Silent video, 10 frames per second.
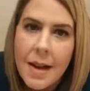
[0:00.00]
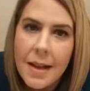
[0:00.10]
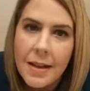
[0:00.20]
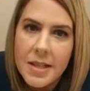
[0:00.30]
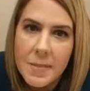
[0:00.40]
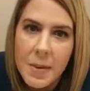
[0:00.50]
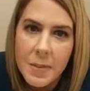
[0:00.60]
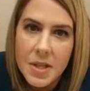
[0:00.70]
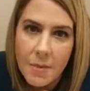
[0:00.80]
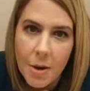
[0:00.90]
And lots of
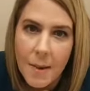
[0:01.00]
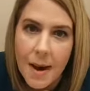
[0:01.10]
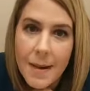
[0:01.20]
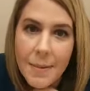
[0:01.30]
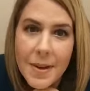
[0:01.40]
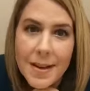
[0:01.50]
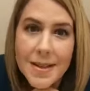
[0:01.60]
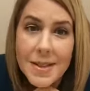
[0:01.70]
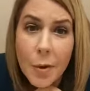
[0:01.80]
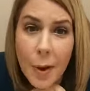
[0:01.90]
people swear by it, but
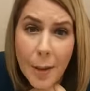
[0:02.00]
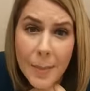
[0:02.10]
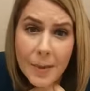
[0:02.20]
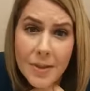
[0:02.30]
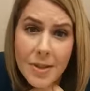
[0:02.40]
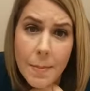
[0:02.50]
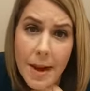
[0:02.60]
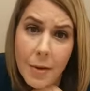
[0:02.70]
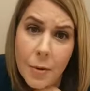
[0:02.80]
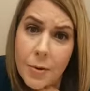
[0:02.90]
it's so popular, it's on
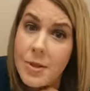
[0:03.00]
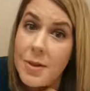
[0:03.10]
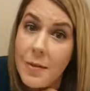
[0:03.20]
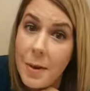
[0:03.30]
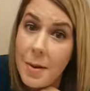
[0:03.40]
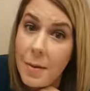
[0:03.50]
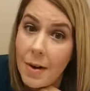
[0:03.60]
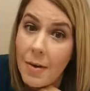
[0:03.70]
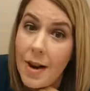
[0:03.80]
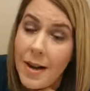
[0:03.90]
back order until
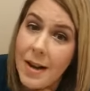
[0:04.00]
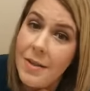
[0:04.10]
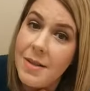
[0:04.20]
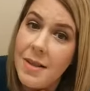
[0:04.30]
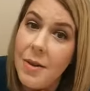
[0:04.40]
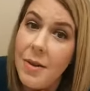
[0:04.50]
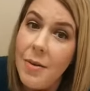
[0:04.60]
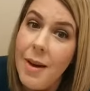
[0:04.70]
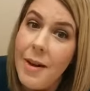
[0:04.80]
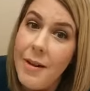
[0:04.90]
February right now. So
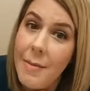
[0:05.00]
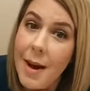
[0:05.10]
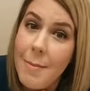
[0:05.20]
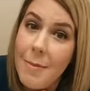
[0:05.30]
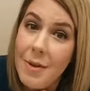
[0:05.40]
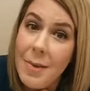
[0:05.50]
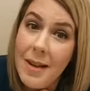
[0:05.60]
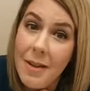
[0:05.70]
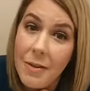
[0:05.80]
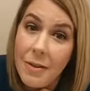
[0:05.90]
I'm going to be
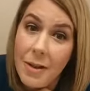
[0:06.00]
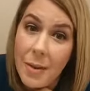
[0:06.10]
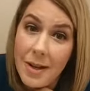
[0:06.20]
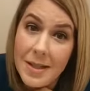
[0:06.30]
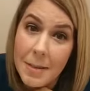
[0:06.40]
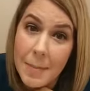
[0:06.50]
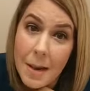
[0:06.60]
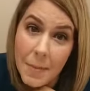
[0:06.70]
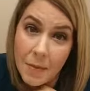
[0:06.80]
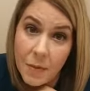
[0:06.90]
eagerly awaiting to get
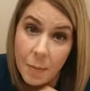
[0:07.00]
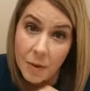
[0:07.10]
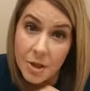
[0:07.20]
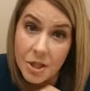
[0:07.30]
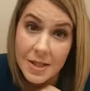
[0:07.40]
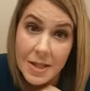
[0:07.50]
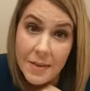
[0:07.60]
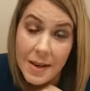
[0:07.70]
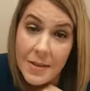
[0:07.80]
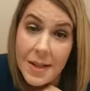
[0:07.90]
my buffer brush to see
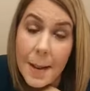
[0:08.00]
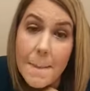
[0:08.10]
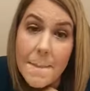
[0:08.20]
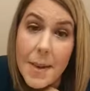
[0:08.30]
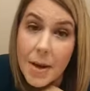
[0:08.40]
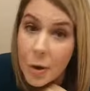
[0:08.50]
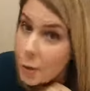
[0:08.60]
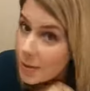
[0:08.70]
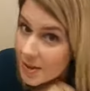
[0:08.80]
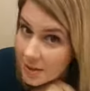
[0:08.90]
if I even get
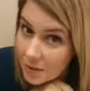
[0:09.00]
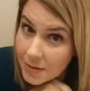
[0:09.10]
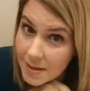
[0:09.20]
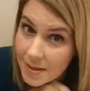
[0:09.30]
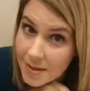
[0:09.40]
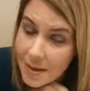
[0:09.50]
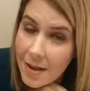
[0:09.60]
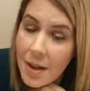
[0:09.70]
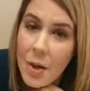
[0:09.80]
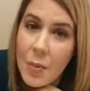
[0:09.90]
better results
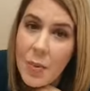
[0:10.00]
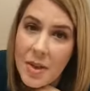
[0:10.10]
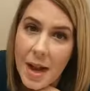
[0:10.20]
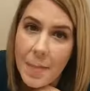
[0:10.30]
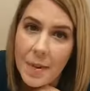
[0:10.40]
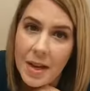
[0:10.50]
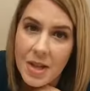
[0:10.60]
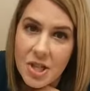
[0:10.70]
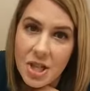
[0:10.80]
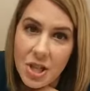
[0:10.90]
with the
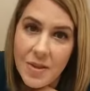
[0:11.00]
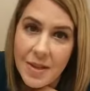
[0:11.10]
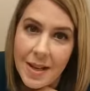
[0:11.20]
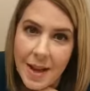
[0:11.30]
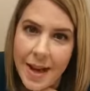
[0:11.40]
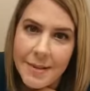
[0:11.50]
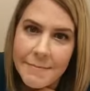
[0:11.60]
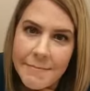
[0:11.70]
application using that.